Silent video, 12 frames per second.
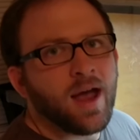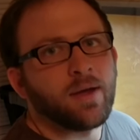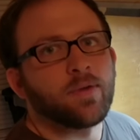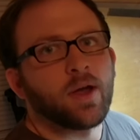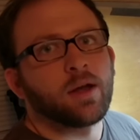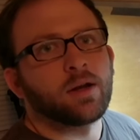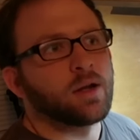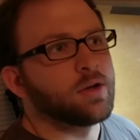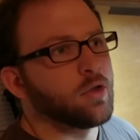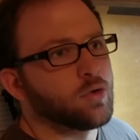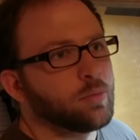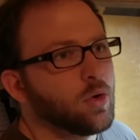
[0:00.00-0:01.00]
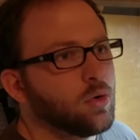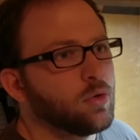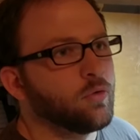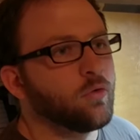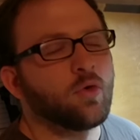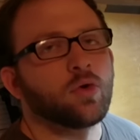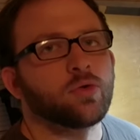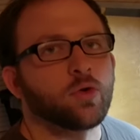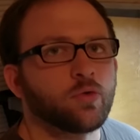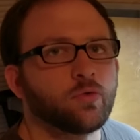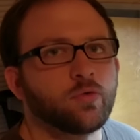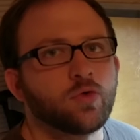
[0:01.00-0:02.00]
And then another bowl for
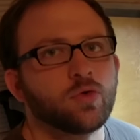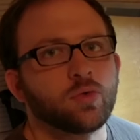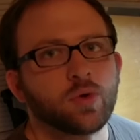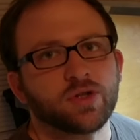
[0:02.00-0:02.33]
their food,